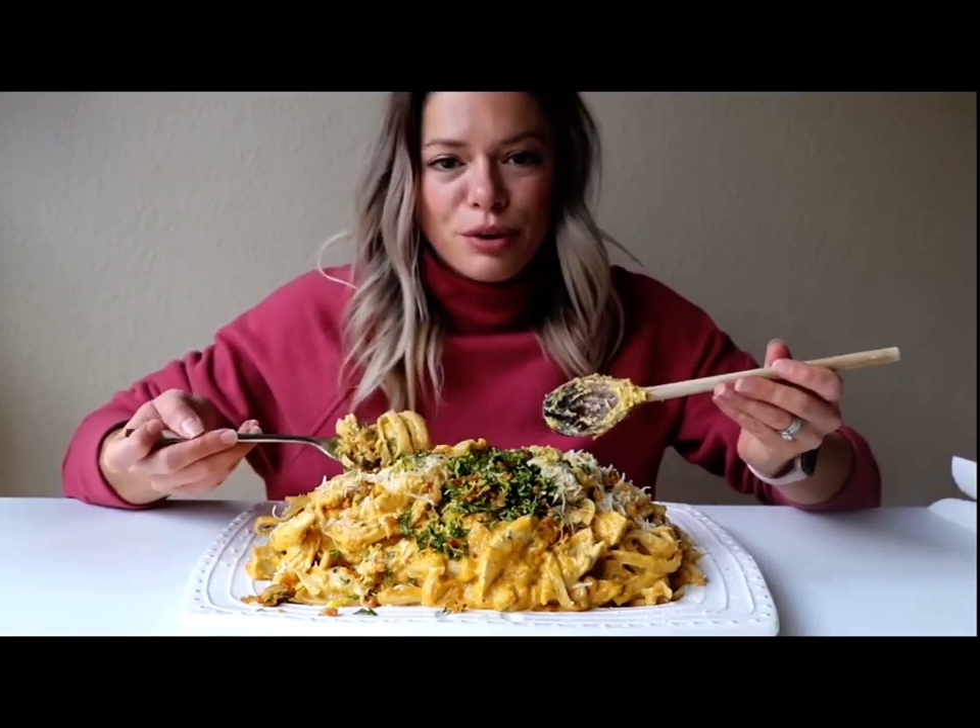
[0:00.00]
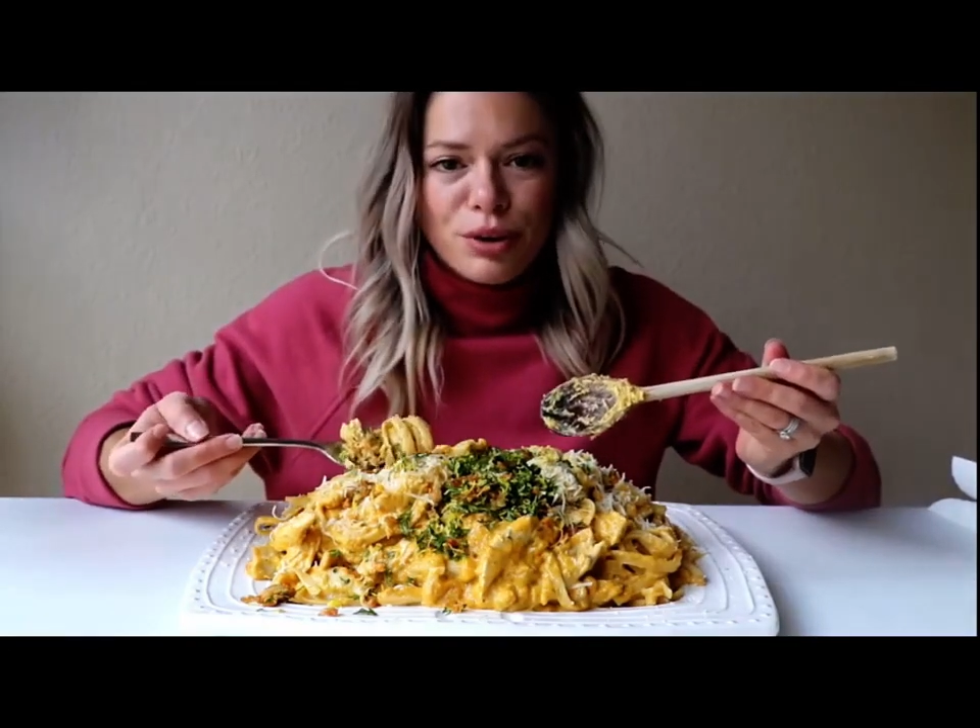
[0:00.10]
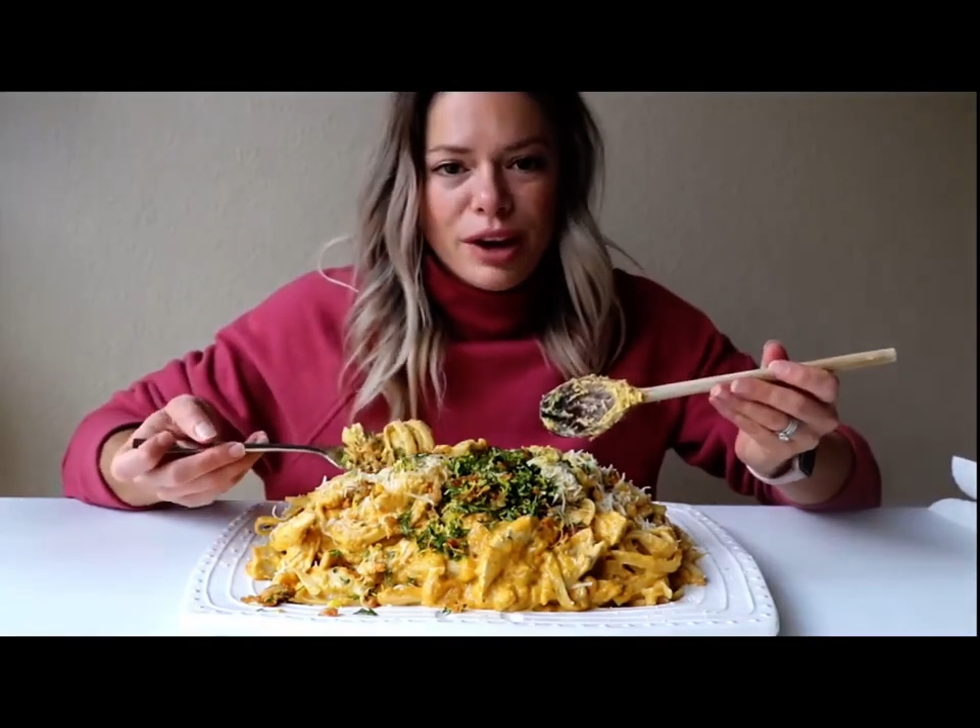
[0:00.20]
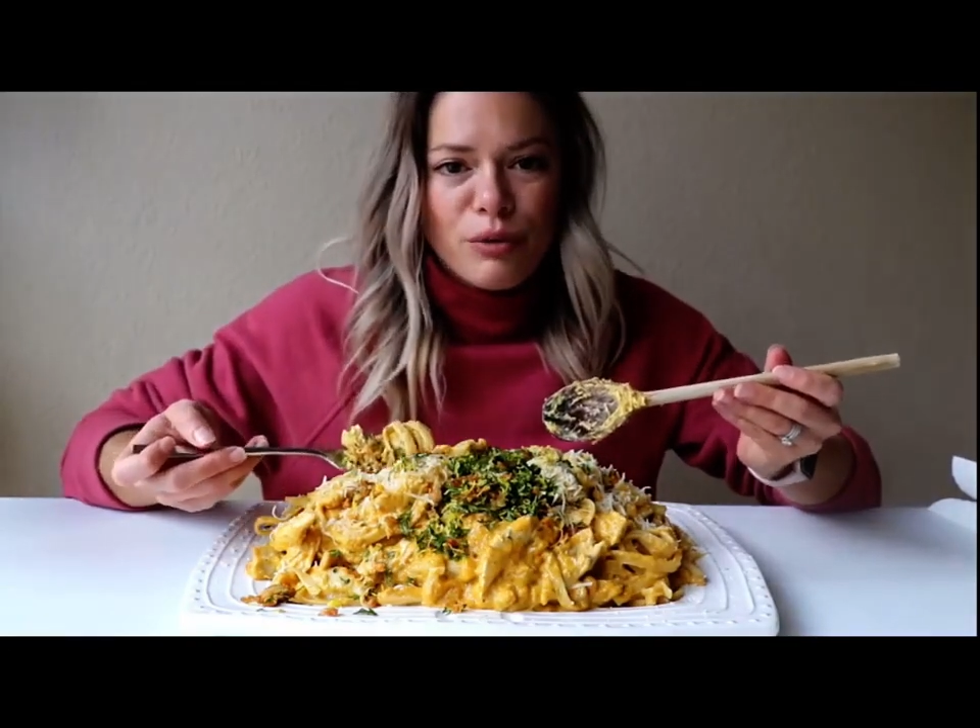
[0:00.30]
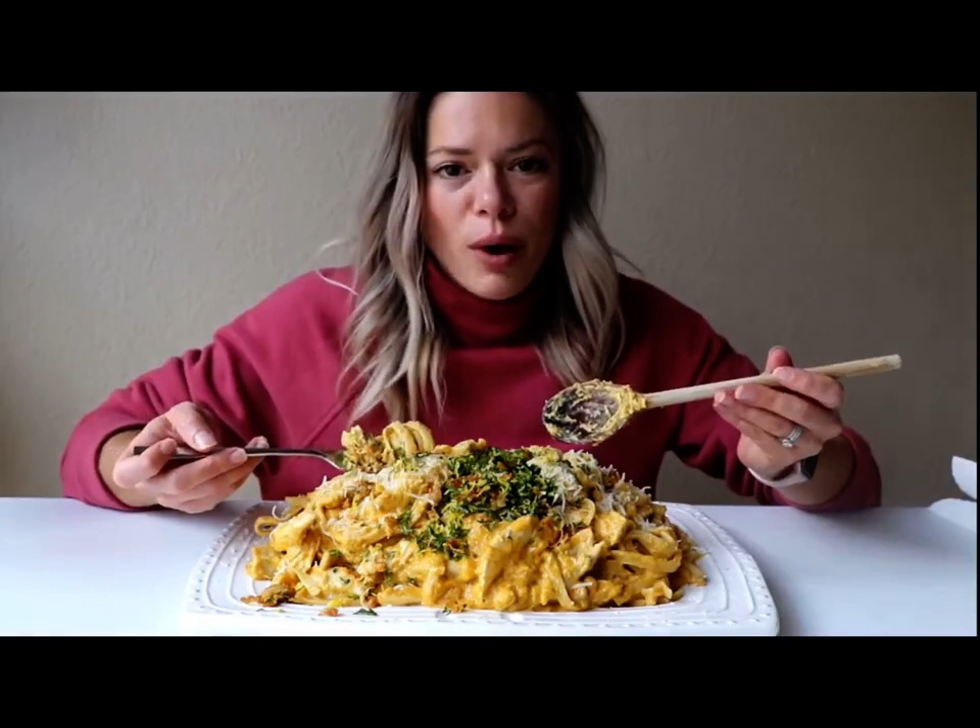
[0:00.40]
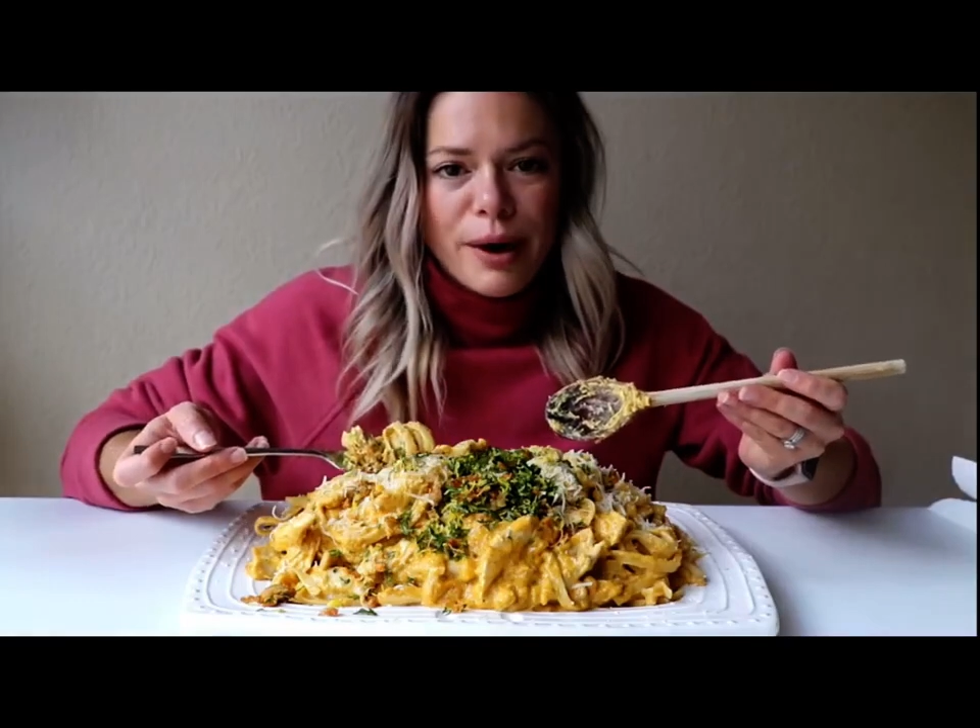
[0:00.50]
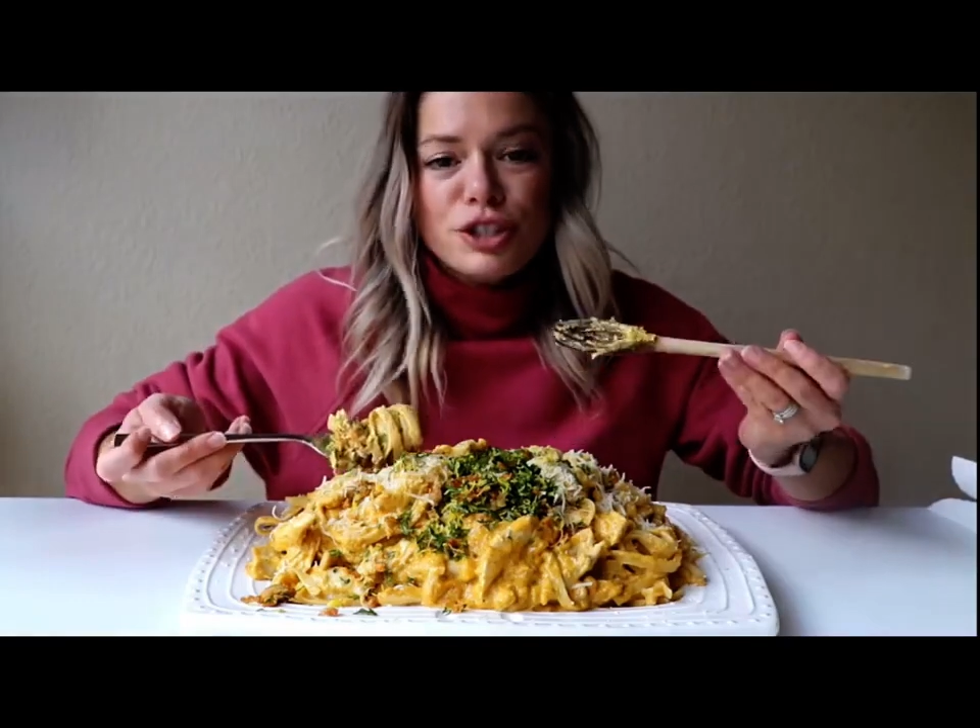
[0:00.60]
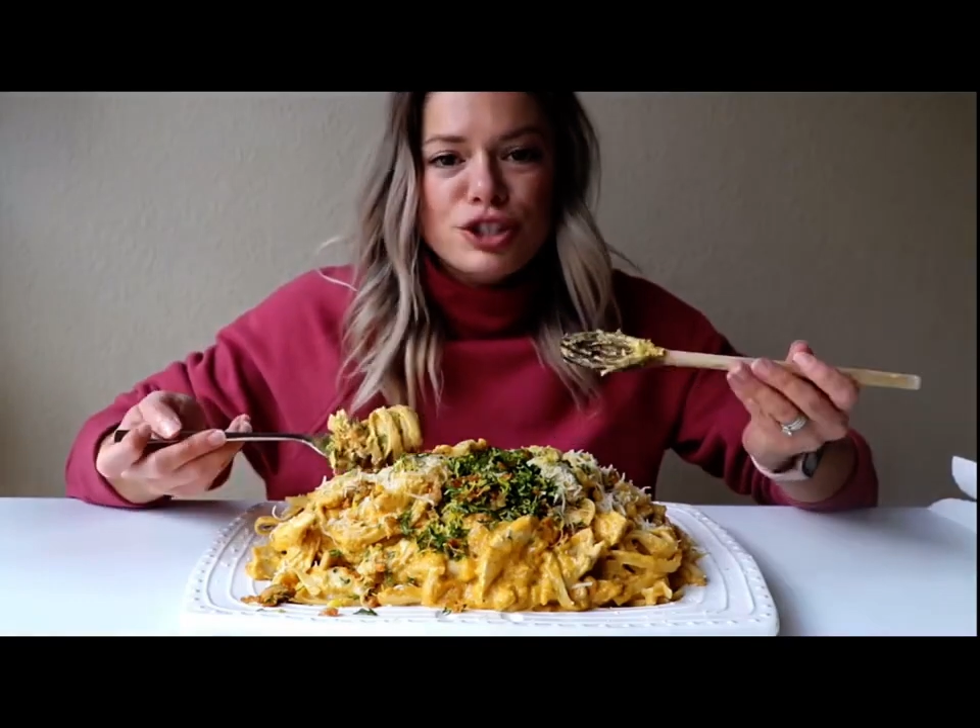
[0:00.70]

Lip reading: a creative way to